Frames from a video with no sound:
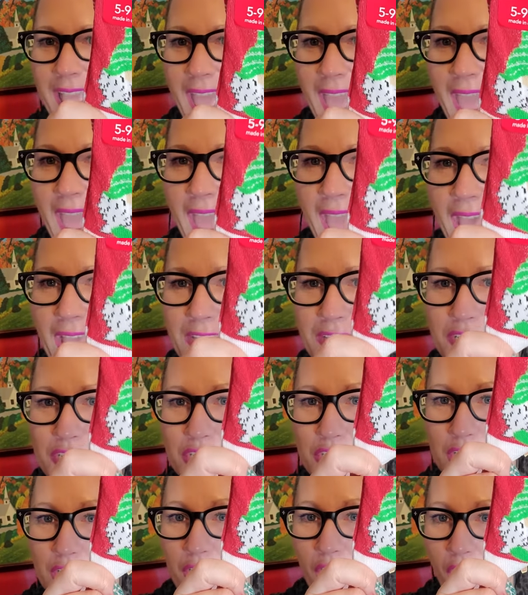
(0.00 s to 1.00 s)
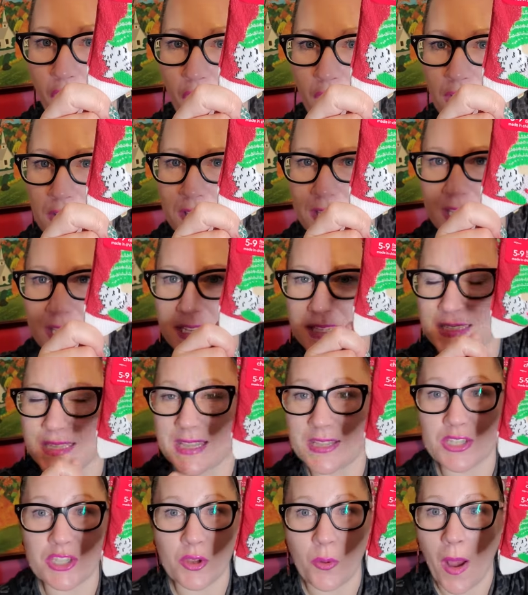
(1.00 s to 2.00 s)
and she hauled these
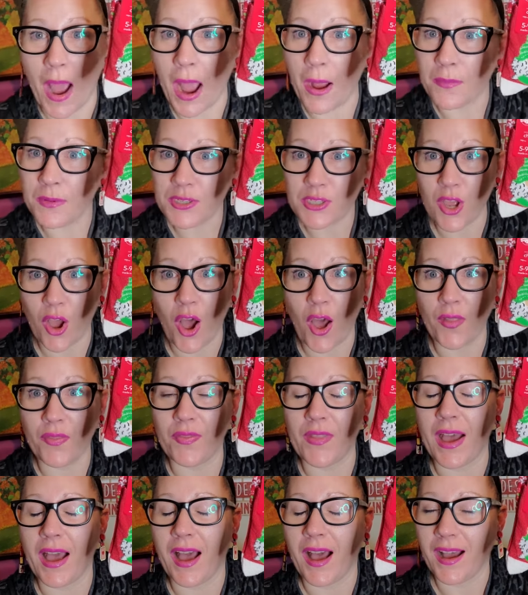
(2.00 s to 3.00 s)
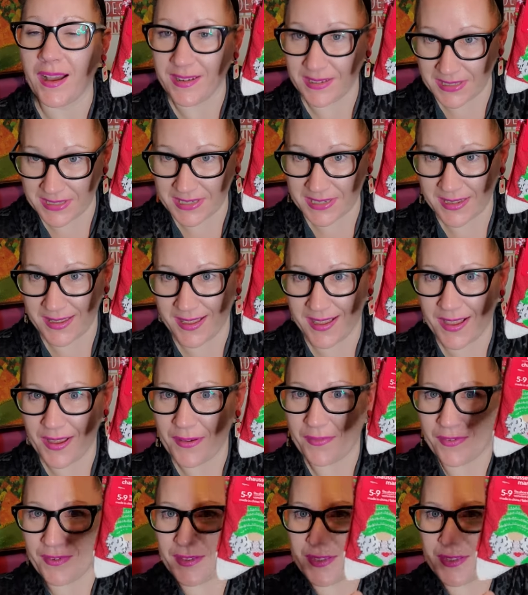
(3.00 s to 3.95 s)
and so I was on the hunt for